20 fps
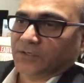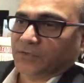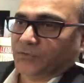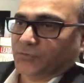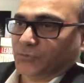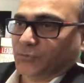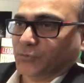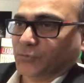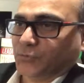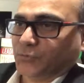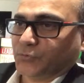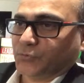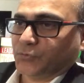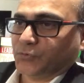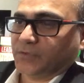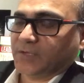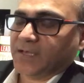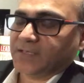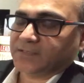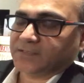So
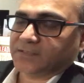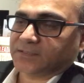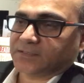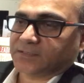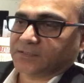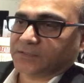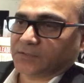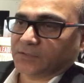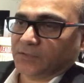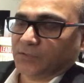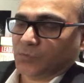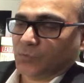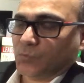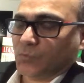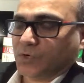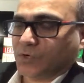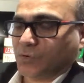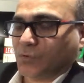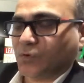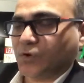that's
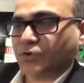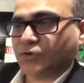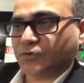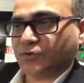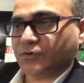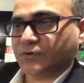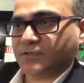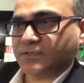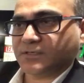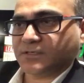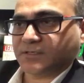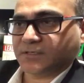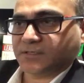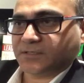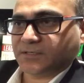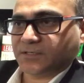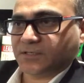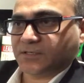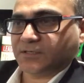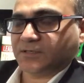what I want to
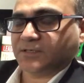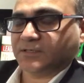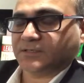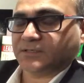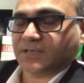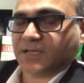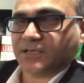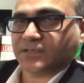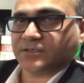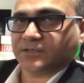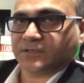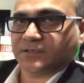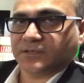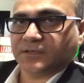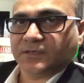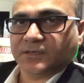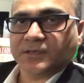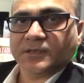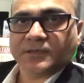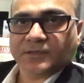discuss in today's lecture.
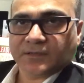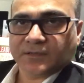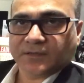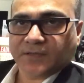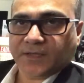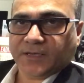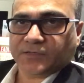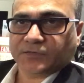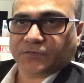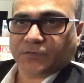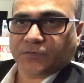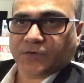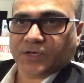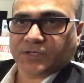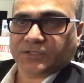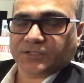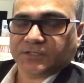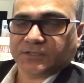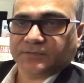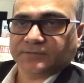Thanks for
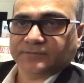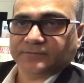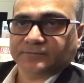watching.